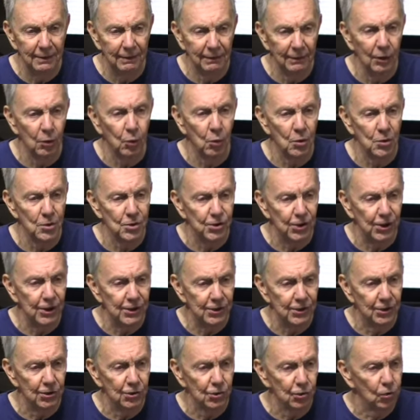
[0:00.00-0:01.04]
the Lord
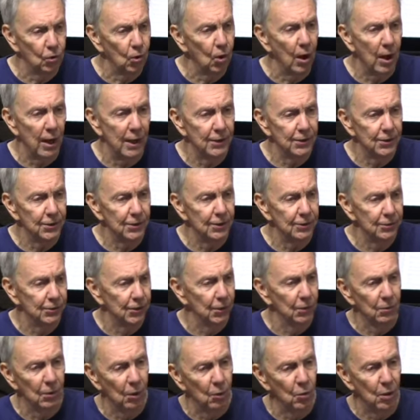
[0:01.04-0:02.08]
Jesus Christ as
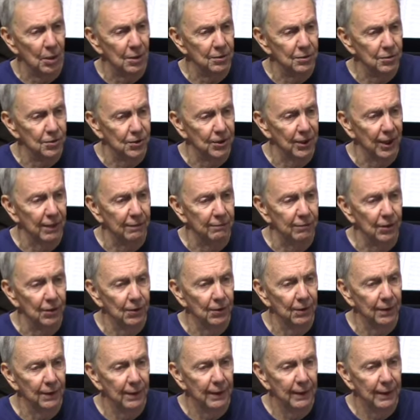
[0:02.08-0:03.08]
your Lord and Savior.